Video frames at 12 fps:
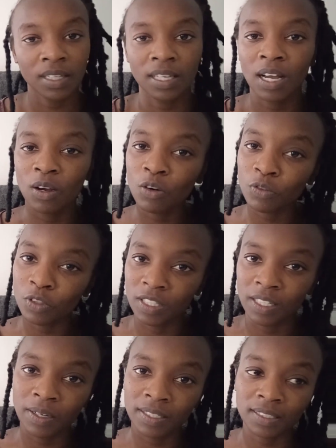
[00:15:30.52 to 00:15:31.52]
yeah, go for the
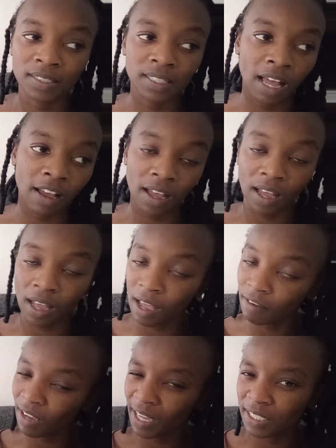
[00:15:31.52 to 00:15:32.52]
ones. I,
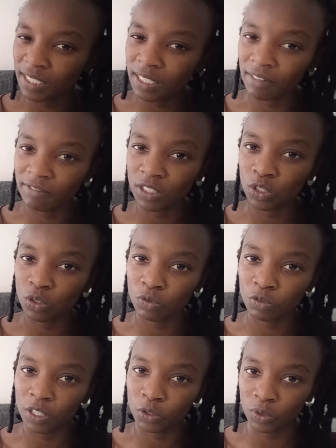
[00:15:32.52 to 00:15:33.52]
I've, I did a video of
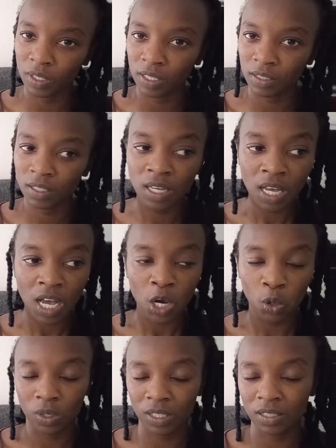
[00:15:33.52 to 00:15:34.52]
where to get
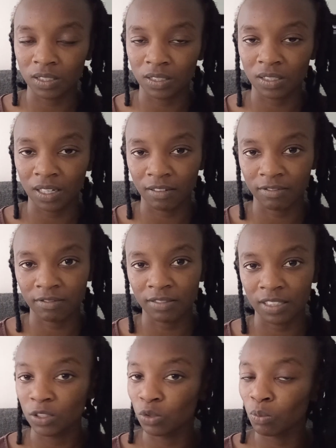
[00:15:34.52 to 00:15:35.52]
quality stuff
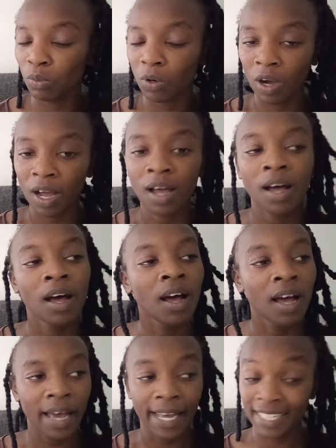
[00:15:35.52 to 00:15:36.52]
in Dubois,
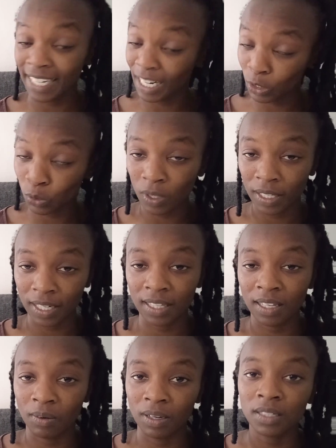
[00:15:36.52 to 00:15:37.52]
and I'll do another
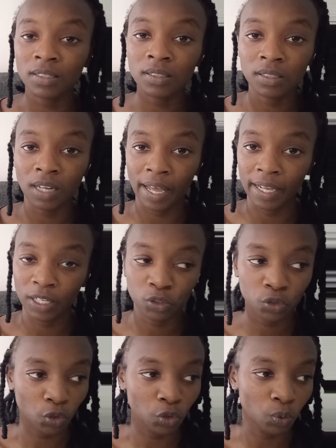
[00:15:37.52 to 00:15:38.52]
one. I'll
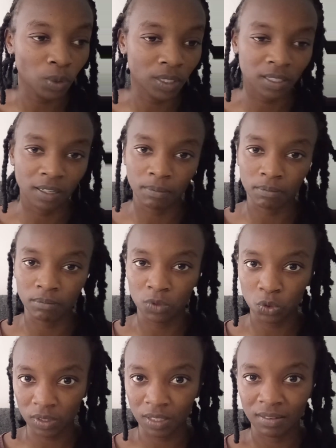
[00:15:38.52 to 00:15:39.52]
show you what I'm
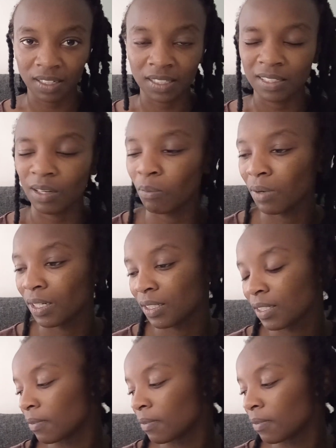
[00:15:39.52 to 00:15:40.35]
using right now, but